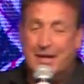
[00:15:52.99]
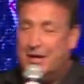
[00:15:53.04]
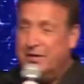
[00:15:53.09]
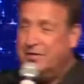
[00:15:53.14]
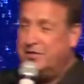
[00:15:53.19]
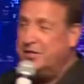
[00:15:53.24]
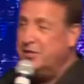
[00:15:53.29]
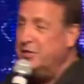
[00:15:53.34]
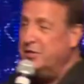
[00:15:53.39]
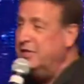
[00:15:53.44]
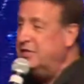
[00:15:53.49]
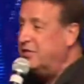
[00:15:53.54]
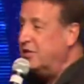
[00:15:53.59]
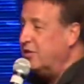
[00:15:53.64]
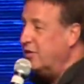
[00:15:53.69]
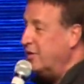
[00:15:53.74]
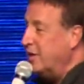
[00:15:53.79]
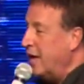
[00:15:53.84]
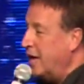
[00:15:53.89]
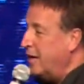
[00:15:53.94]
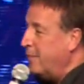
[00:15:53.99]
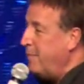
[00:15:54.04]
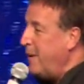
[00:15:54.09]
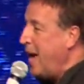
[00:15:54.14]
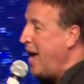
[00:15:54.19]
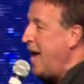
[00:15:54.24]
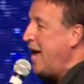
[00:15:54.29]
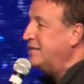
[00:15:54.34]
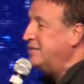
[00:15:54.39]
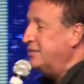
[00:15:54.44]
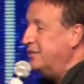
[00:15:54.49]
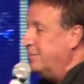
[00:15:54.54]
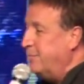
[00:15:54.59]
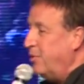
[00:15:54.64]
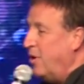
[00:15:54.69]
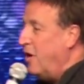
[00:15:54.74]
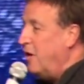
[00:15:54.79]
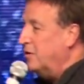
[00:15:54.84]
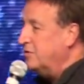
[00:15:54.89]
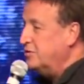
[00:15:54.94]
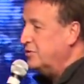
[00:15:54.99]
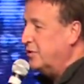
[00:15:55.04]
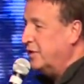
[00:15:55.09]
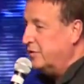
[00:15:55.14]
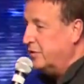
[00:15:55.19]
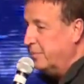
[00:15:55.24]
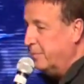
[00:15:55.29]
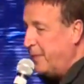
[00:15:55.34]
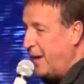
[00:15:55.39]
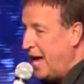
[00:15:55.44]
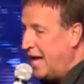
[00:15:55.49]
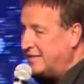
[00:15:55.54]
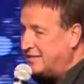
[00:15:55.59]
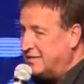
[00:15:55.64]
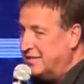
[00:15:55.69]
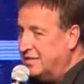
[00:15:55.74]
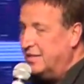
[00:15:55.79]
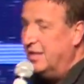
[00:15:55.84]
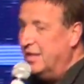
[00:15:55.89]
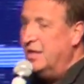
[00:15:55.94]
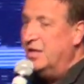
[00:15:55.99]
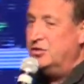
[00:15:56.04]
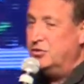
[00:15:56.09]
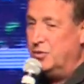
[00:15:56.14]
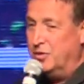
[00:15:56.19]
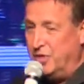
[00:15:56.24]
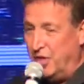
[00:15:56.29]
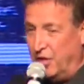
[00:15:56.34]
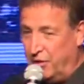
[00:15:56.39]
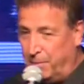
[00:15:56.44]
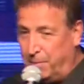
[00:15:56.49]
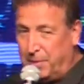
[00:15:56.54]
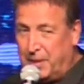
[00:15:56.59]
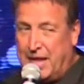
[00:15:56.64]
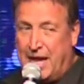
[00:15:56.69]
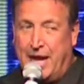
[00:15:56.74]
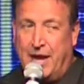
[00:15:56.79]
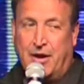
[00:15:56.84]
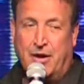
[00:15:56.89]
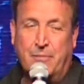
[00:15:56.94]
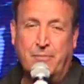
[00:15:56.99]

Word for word: See, you need to learn how to pass the ball so they can pass it to another player.